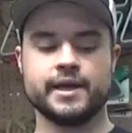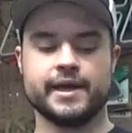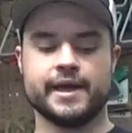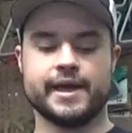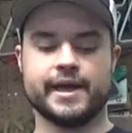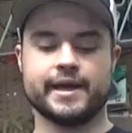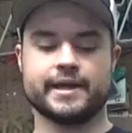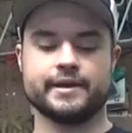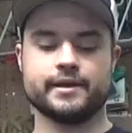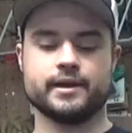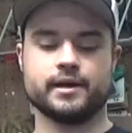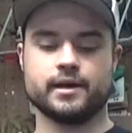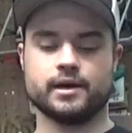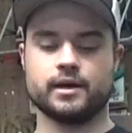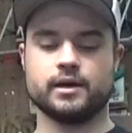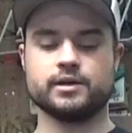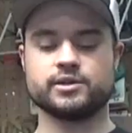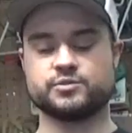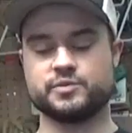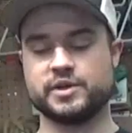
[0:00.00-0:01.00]
and
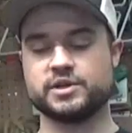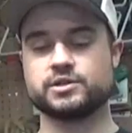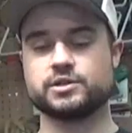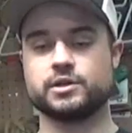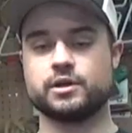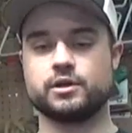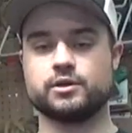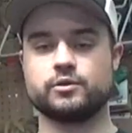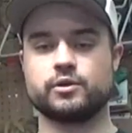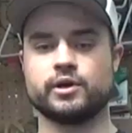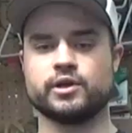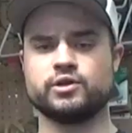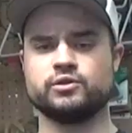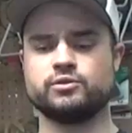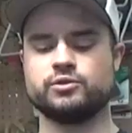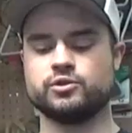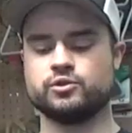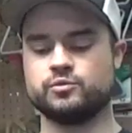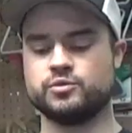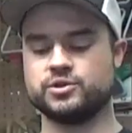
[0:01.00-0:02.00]
especially onto our
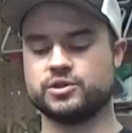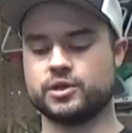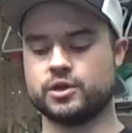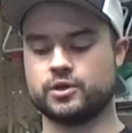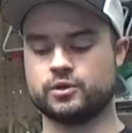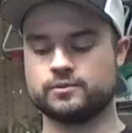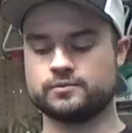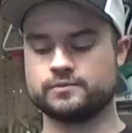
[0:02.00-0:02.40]
YouTube. So